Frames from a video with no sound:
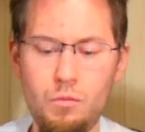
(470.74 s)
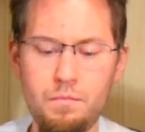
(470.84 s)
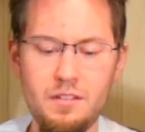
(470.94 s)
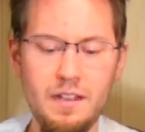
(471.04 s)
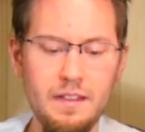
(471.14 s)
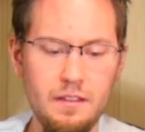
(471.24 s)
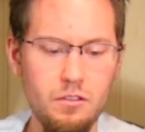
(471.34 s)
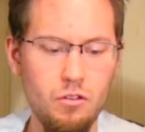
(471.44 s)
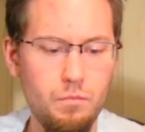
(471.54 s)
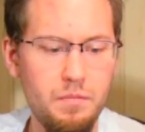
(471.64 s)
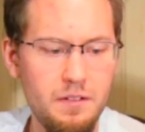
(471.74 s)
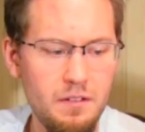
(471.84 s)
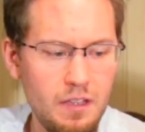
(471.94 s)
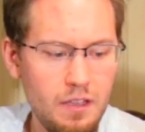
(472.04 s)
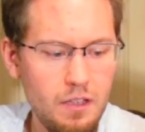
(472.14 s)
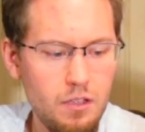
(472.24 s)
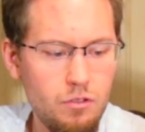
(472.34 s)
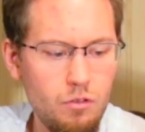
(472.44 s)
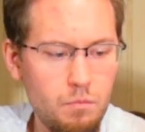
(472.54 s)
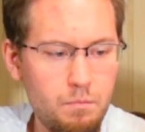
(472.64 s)
slide this open,
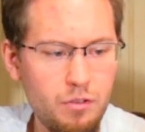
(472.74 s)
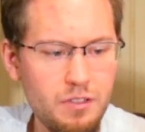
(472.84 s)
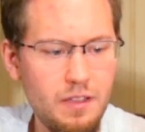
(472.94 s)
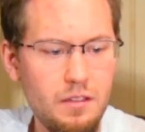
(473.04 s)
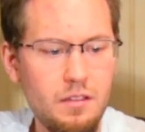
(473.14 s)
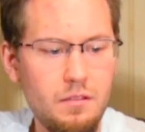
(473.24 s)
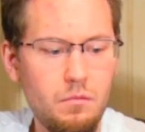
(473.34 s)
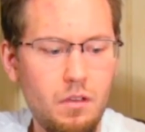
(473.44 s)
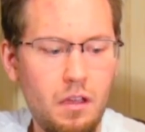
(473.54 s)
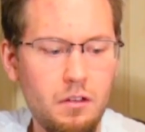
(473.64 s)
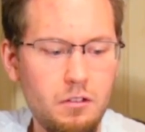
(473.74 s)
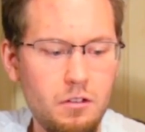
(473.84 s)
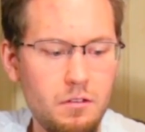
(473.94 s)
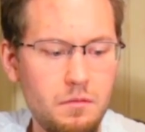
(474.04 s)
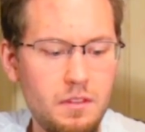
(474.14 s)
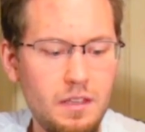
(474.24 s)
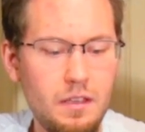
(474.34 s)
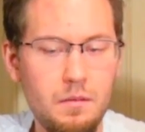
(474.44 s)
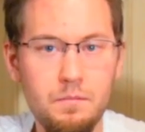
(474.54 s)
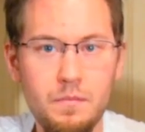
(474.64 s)
you put this under
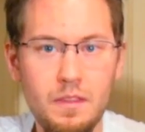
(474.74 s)
the,